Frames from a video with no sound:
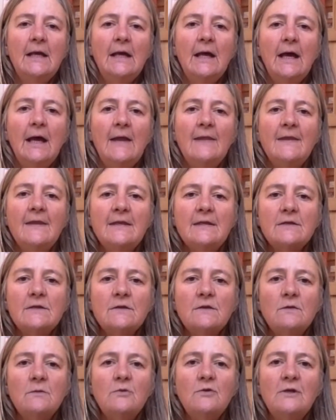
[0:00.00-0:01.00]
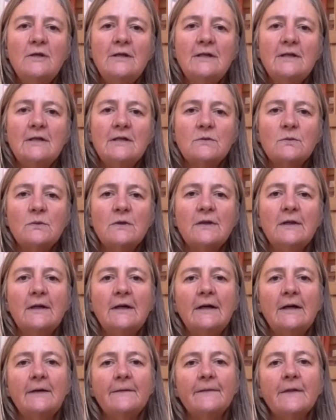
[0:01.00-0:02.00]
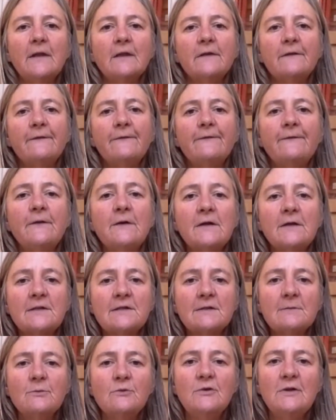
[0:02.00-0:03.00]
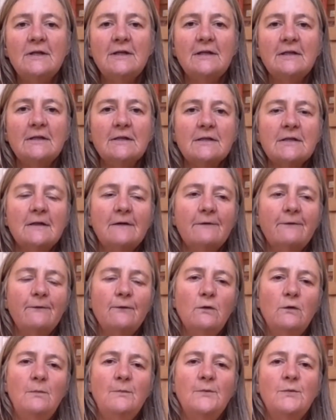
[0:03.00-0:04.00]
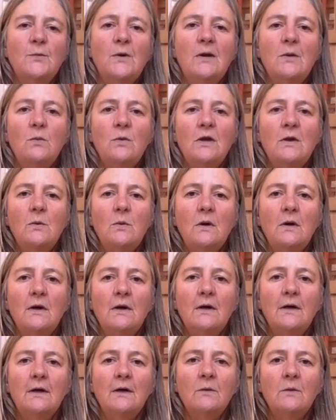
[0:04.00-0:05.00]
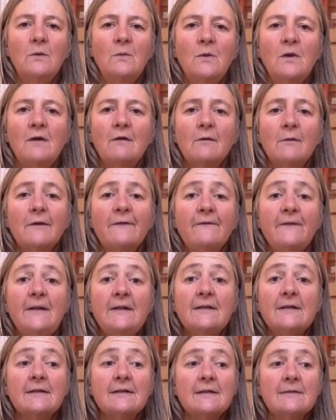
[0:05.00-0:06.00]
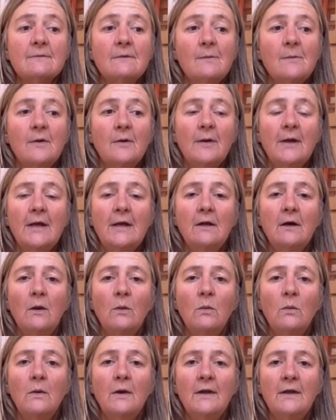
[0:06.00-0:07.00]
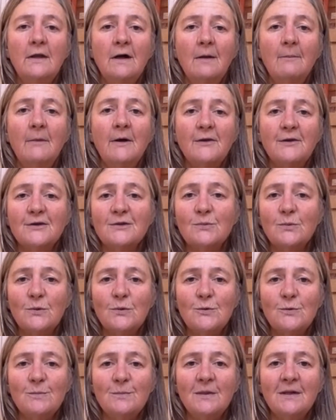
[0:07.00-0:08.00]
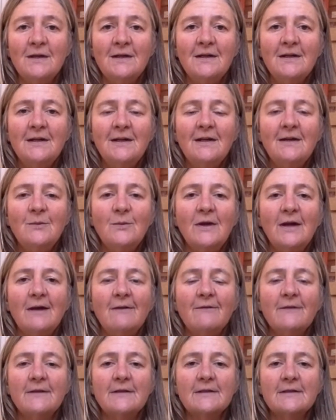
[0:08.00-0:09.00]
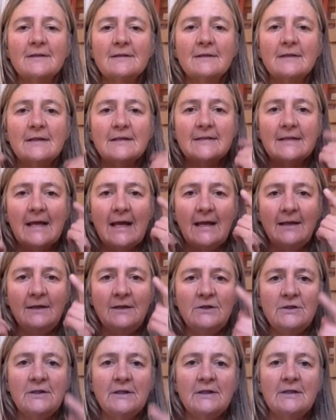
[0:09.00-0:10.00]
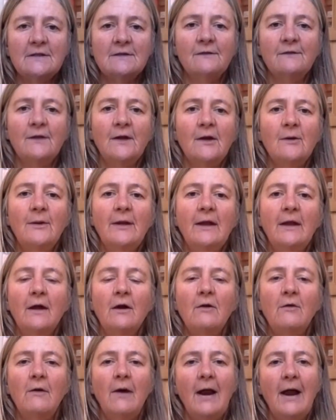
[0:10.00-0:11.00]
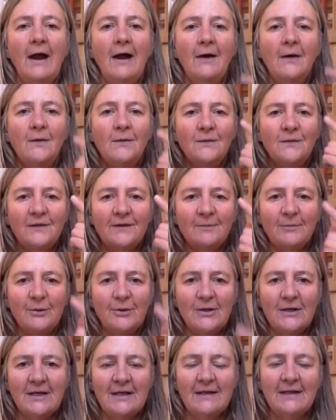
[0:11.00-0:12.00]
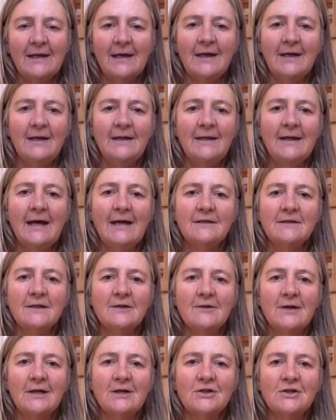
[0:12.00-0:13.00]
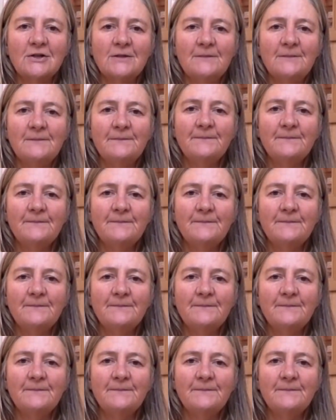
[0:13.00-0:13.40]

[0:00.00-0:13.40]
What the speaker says: And these two meridians were the first meridians that formed when we were a fetus, when we were in our mother's womb. We have this energy is flowing around the body in that direction.